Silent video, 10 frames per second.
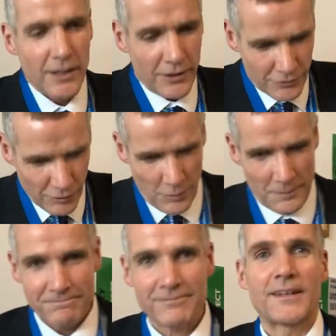So,
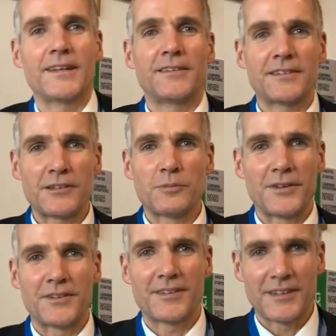this is
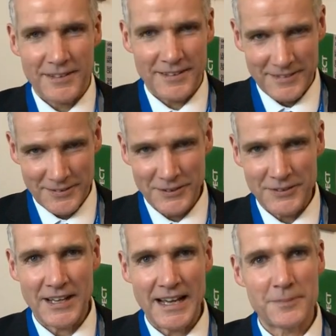what's going
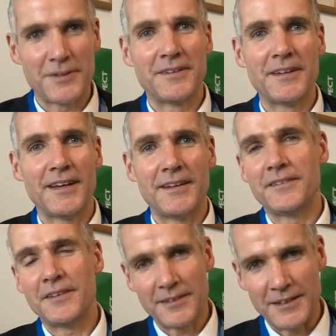to happen
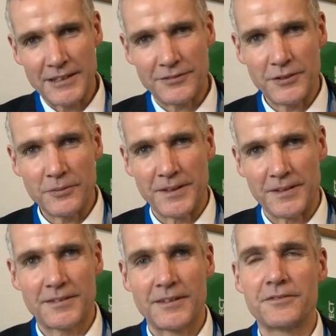in the next few
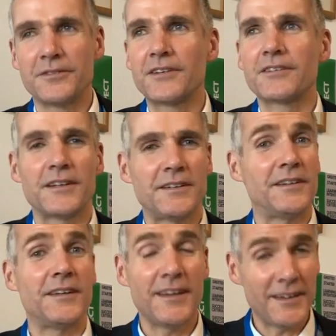weeks. Now, firstly,
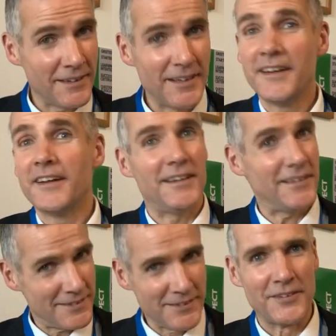today, this
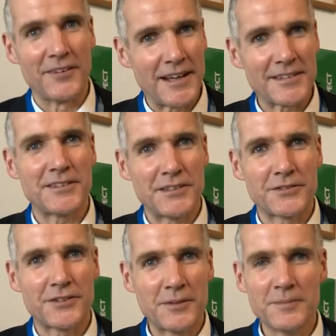is still the last day of
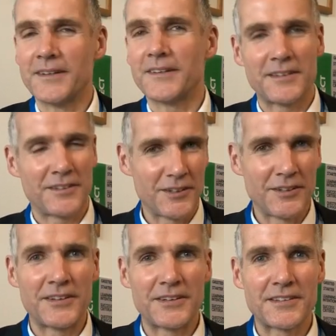term. I think all
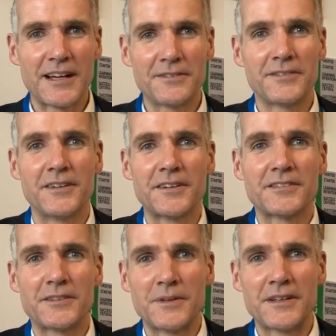of our staff are
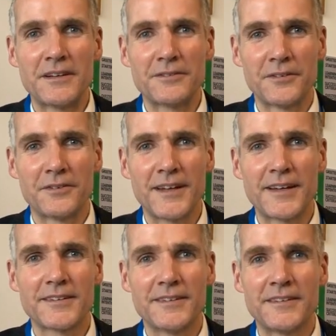extremely grateful for
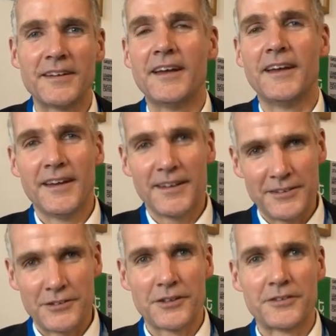that. And
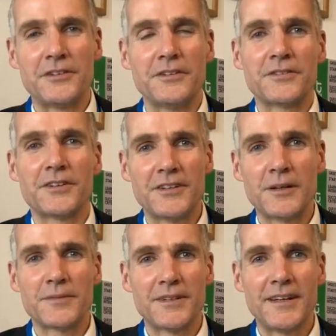the children who have turned
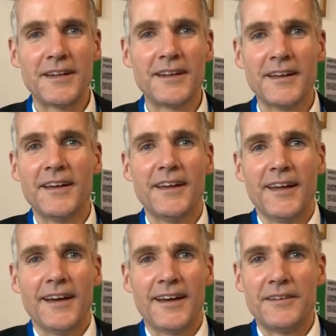up today
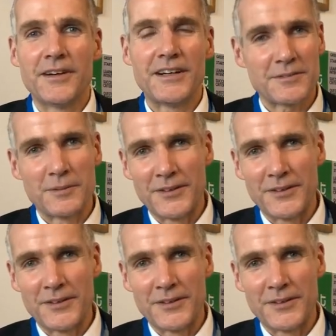in very small